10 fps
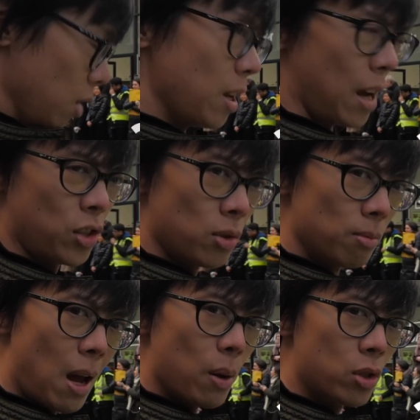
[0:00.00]
Yes,
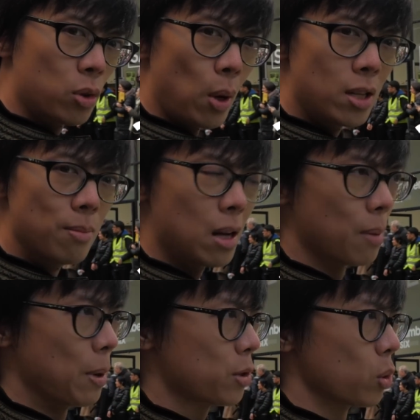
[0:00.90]
now it's 20
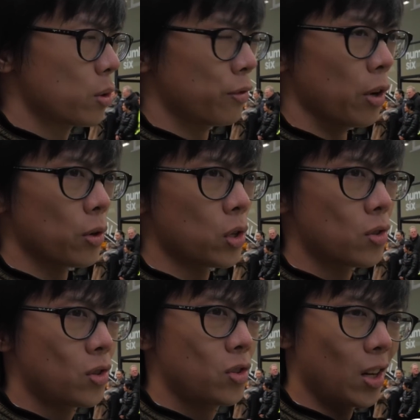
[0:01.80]
megapixels versus
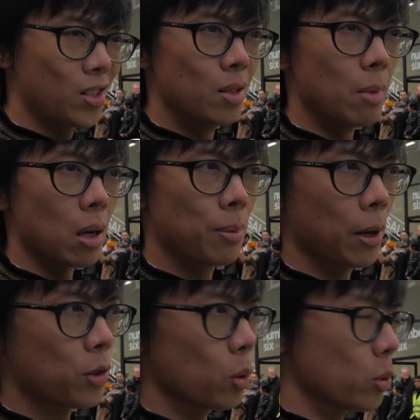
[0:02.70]
16
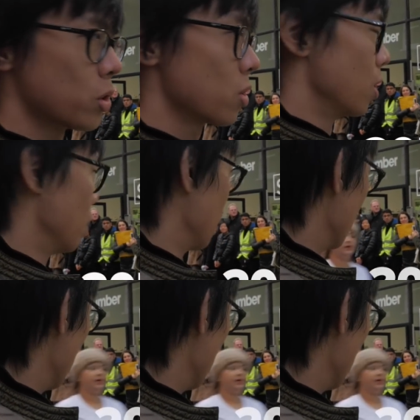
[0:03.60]
megapixels.